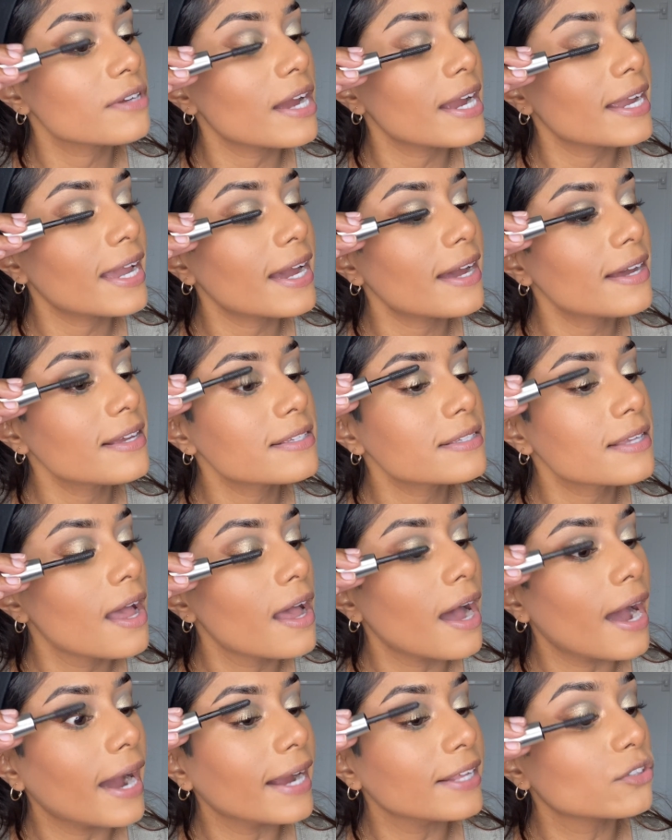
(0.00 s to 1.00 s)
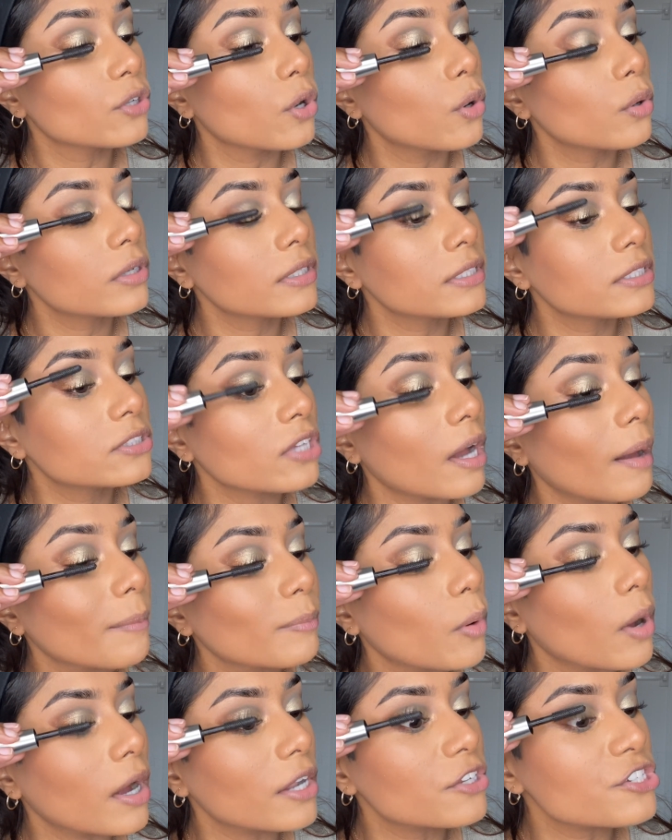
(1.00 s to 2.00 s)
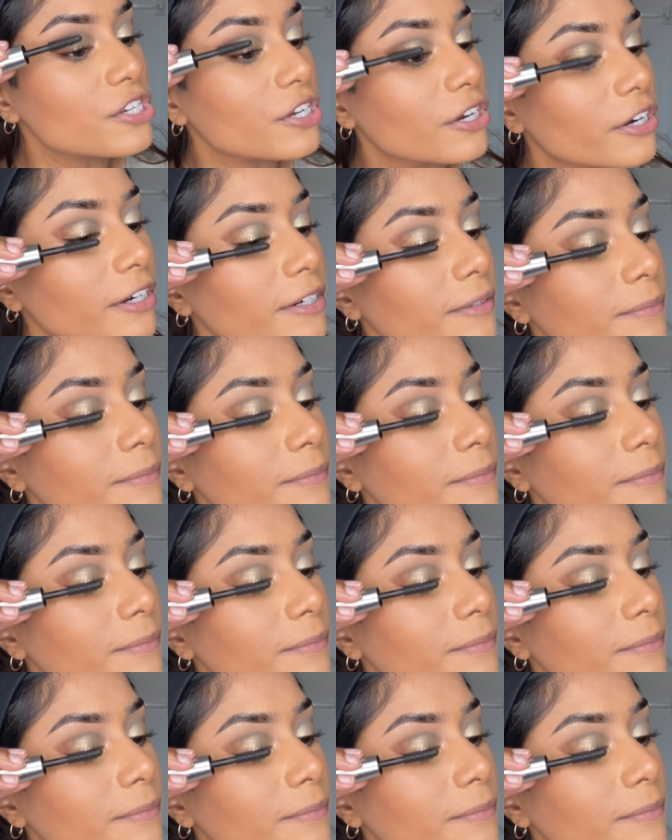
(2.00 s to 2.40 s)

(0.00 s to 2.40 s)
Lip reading: I guess, I totally stopped watching her.